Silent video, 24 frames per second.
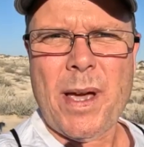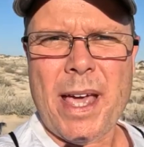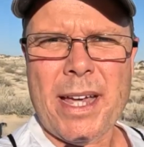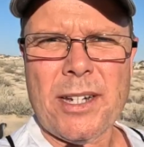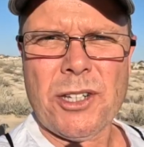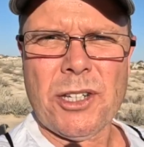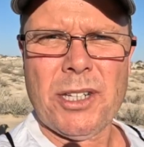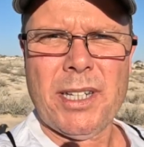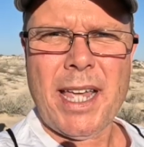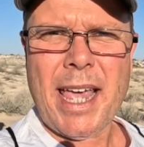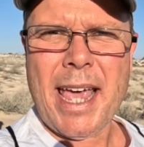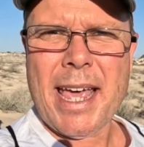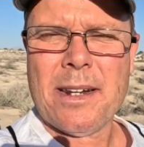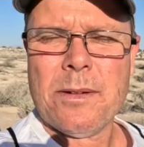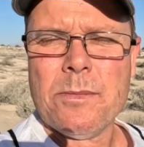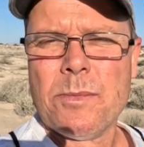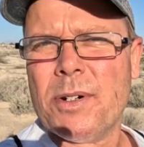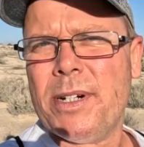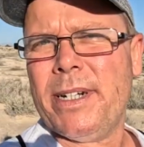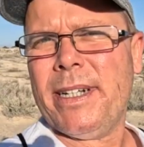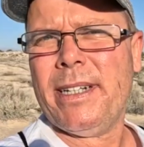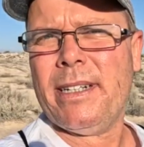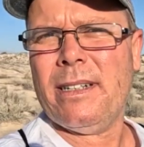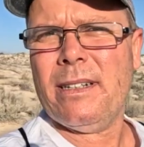actually can
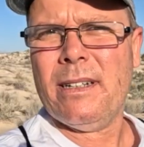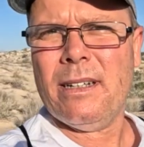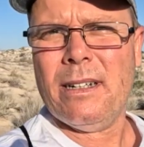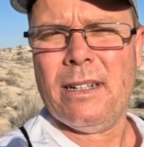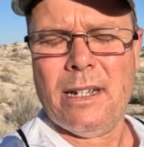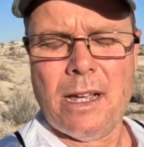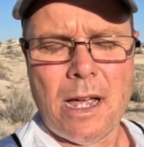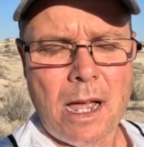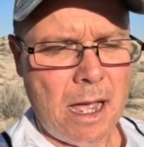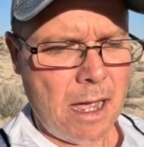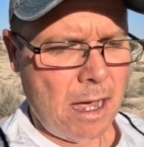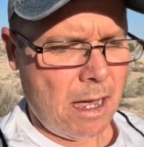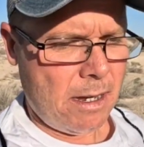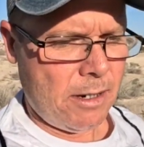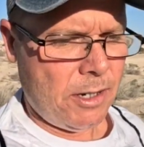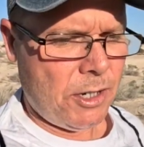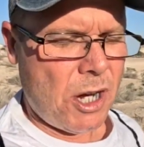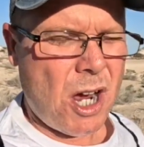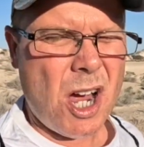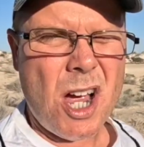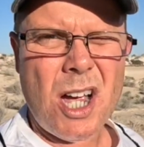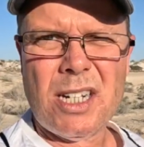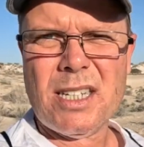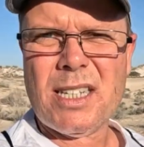bring
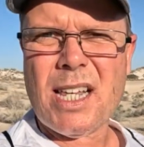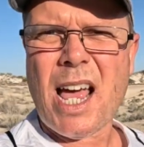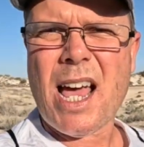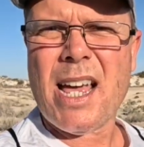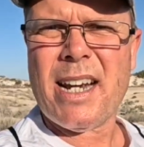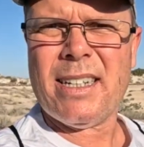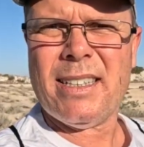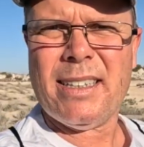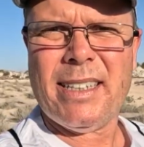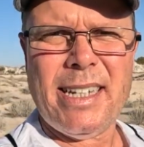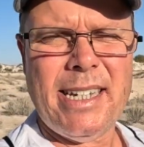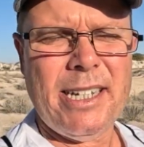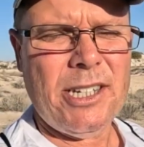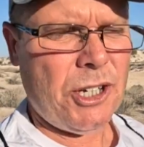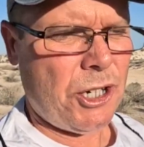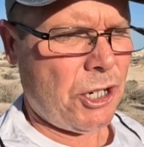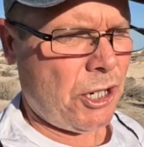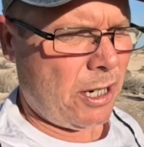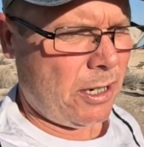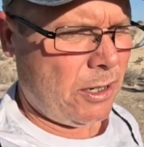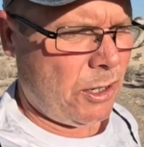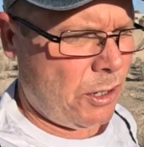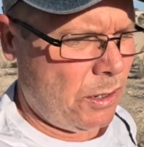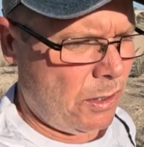dogs on a
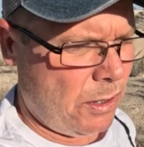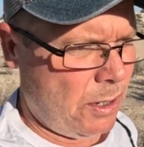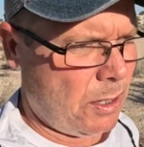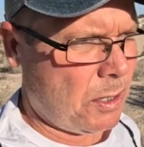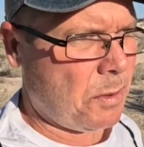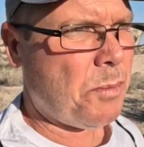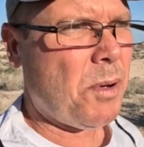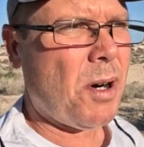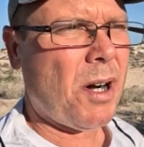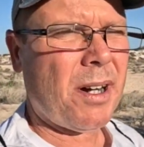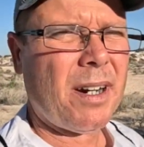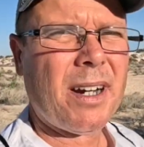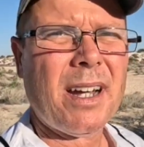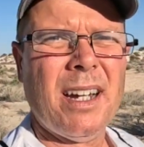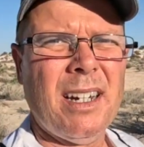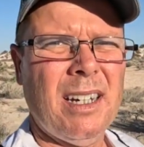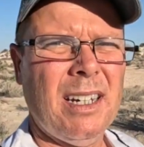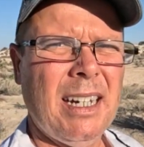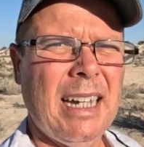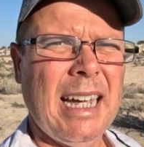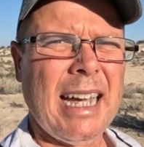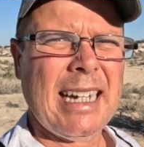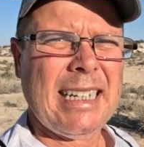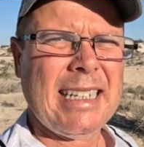leash to this park.
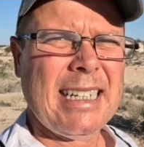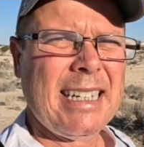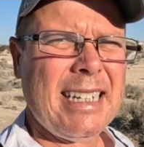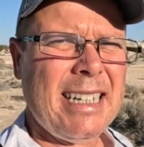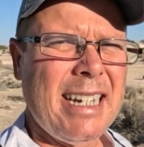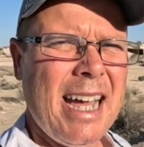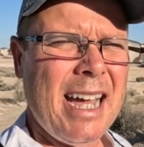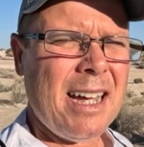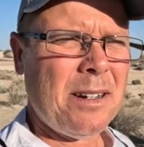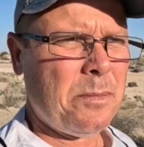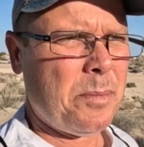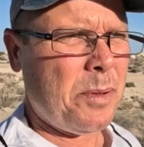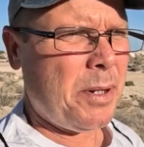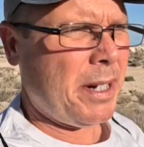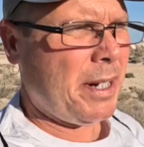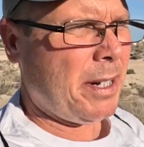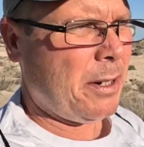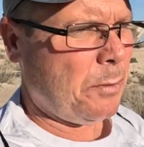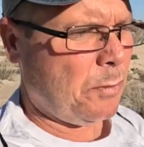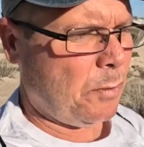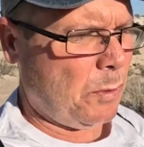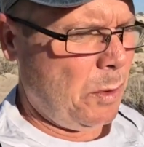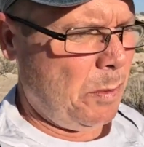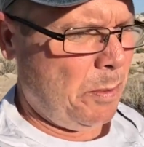I did not
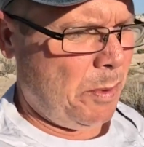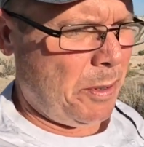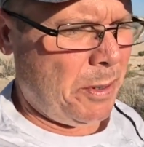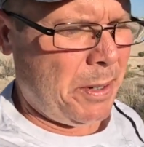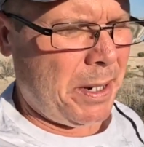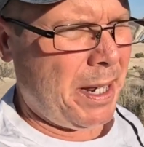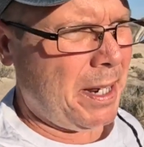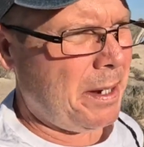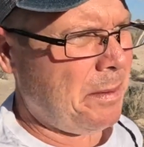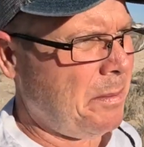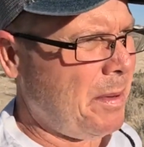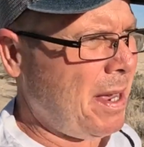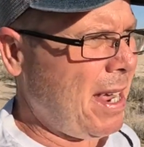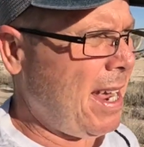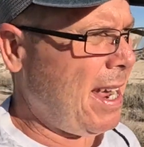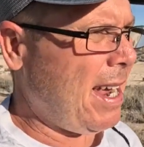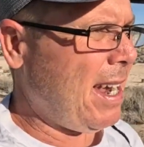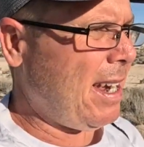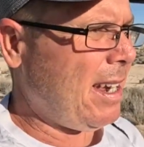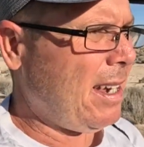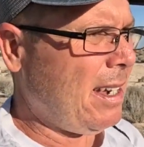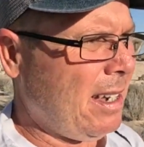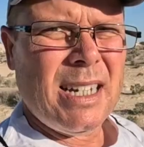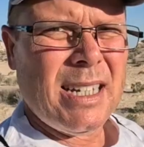bring Rupert in
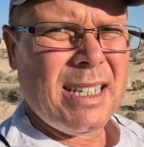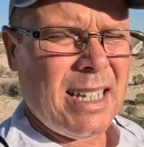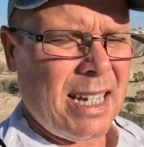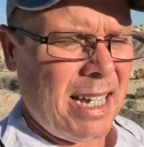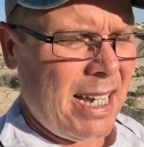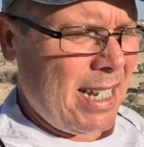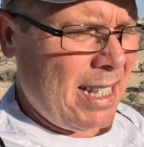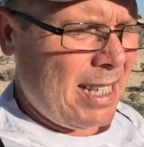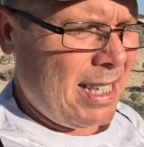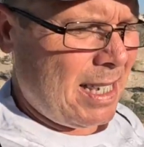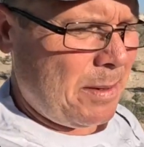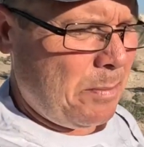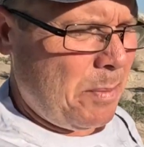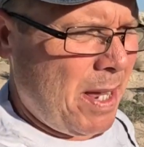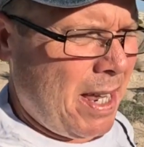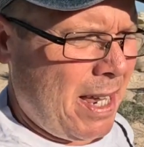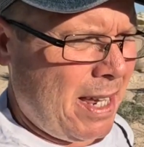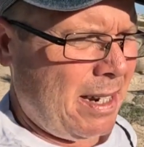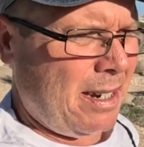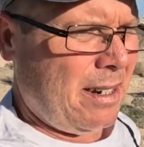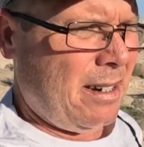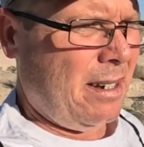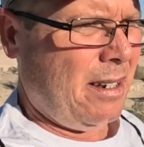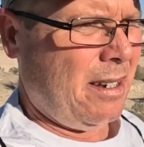May because it's
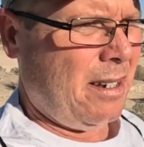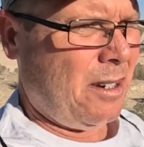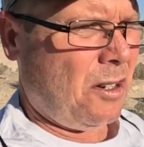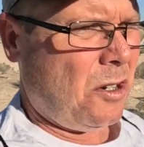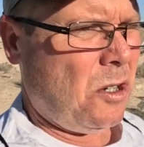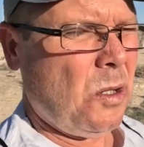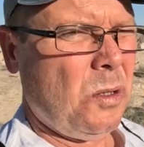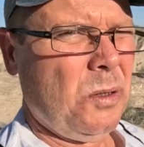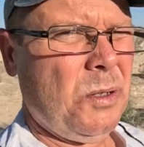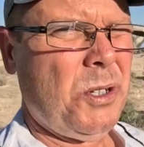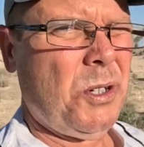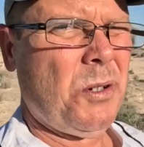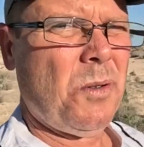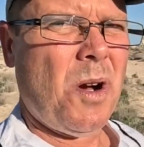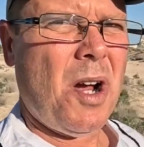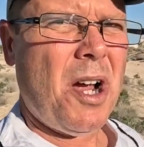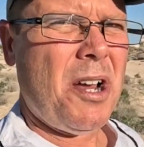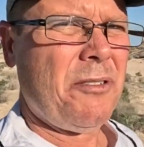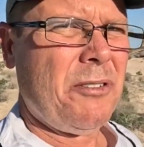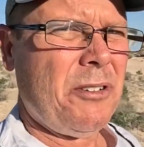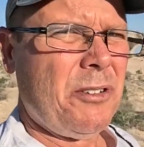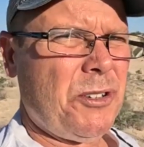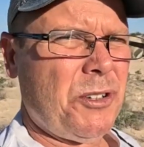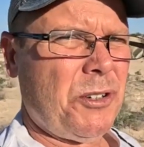been close to
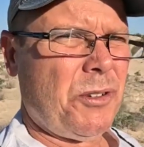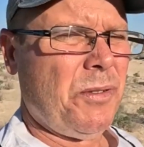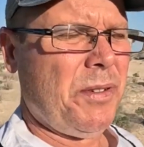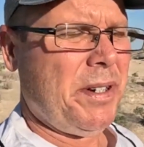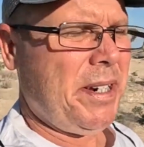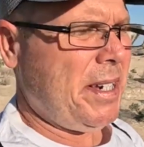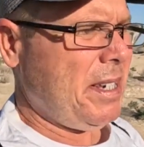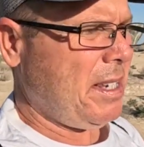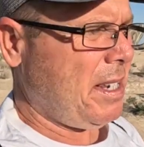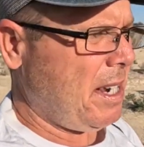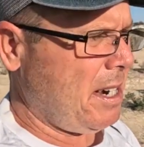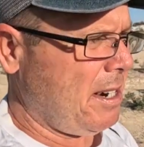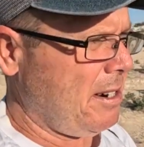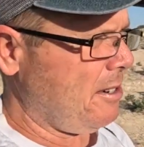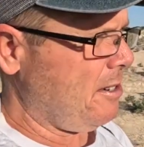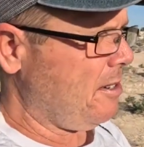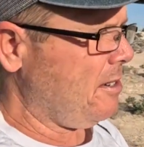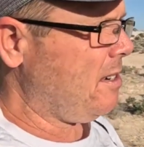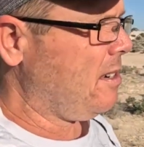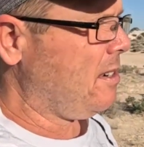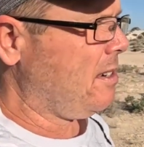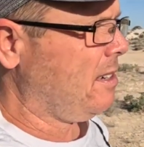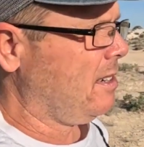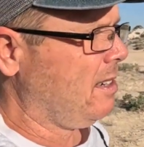100 degrees
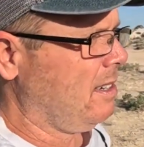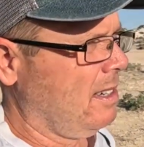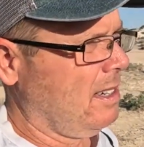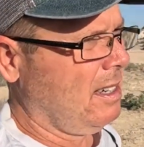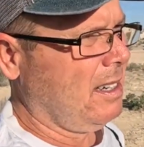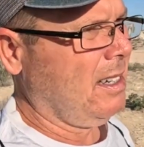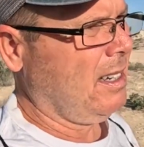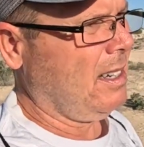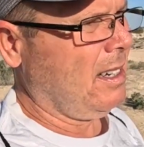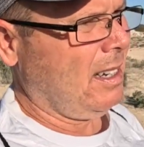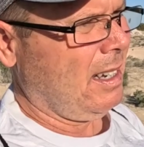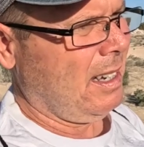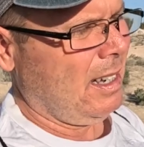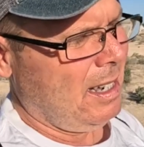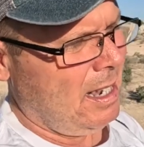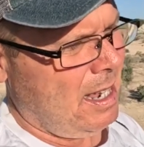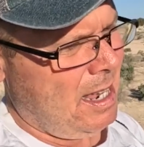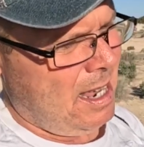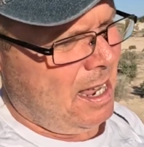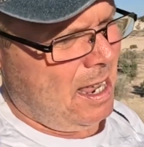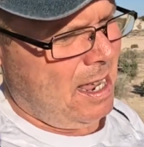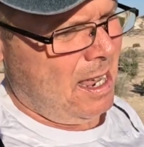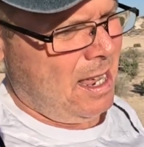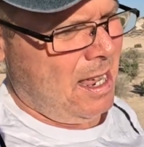here
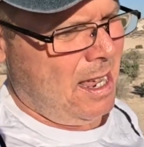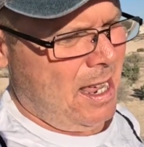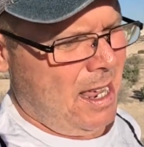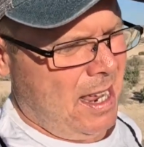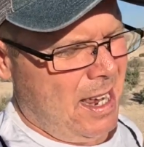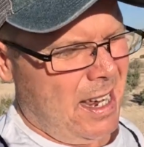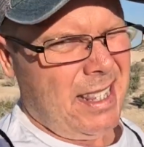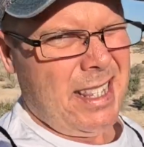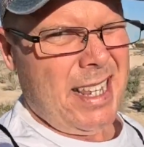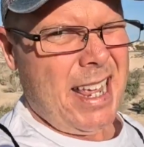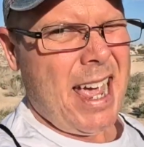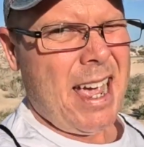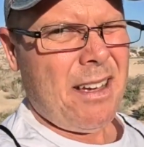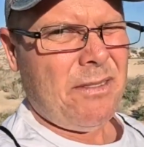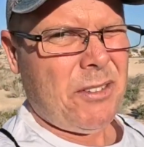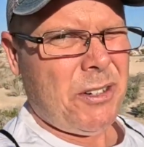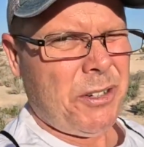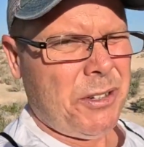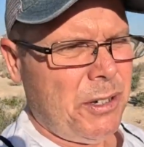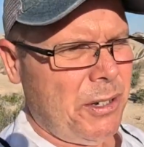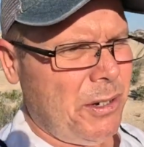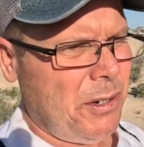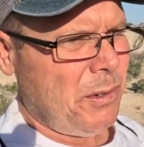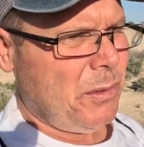in the
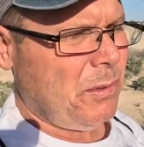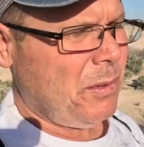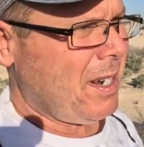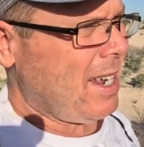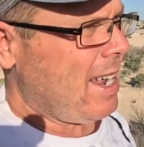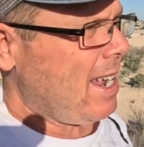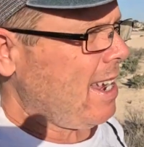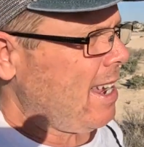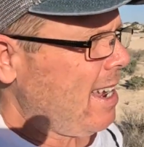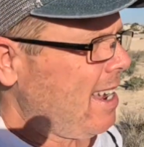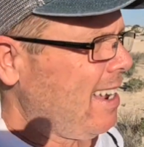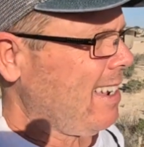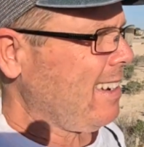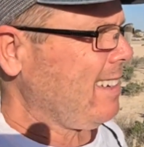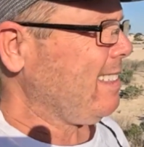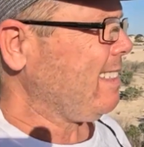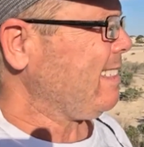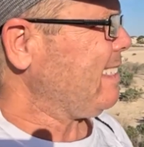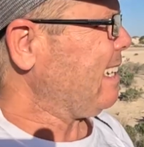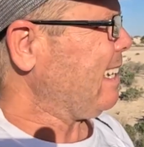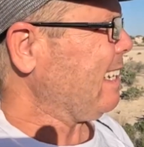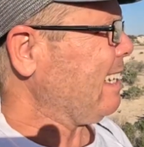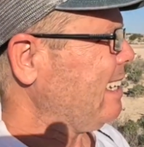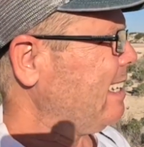afternoon,
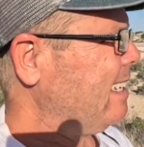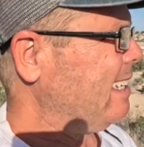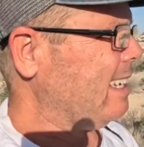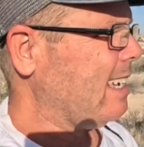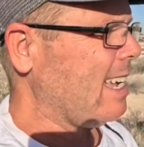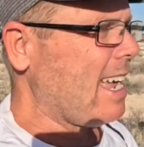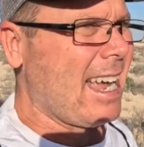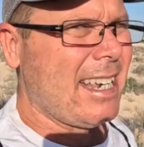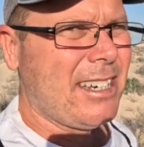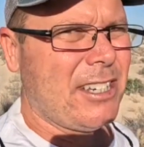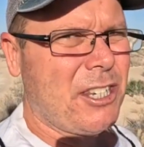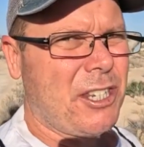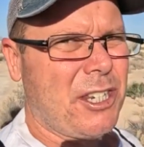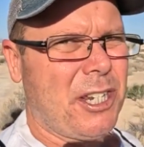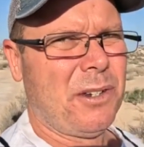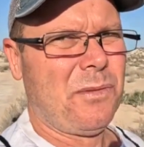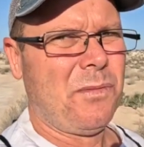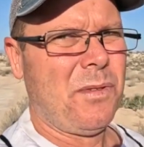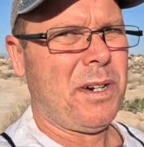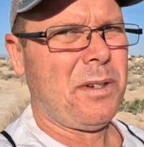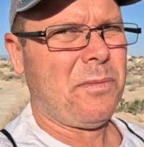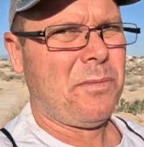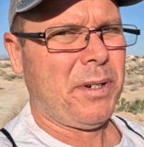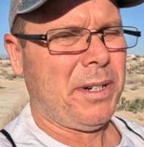and I just
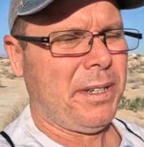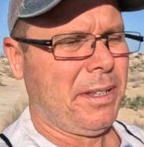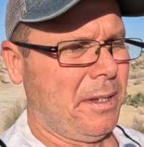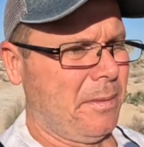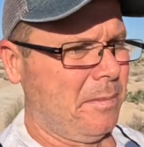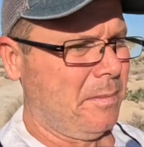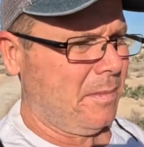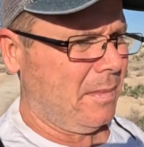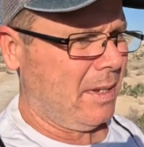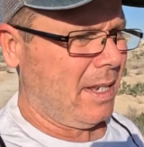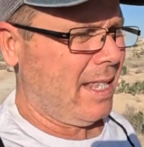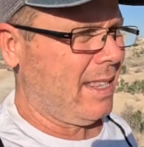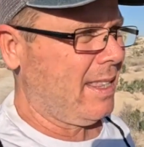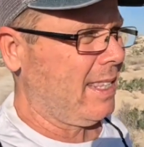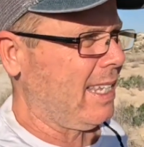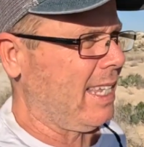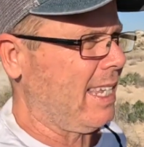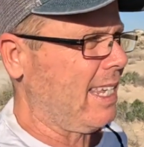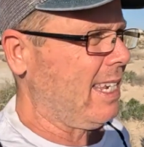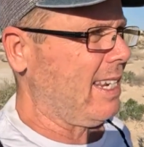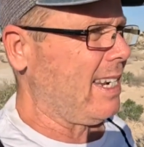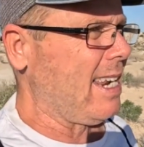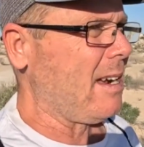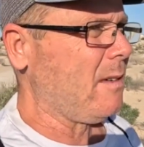didn't want to bring them in the
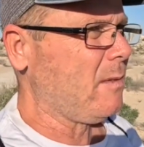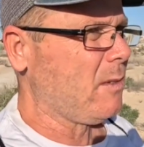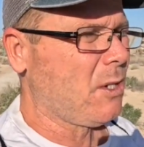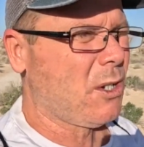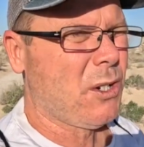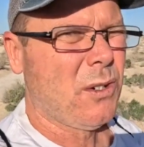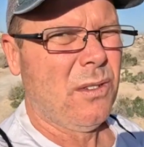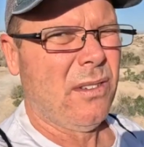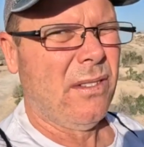heat. I was too